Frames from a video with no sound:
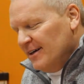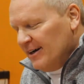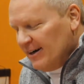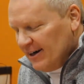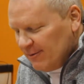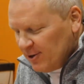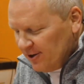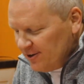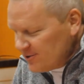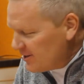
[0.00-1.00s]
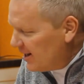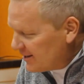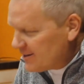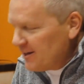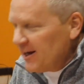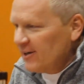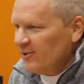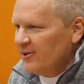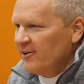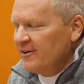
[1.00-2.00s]
Here's the next thing I
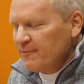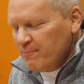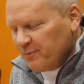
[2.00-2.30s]
learned.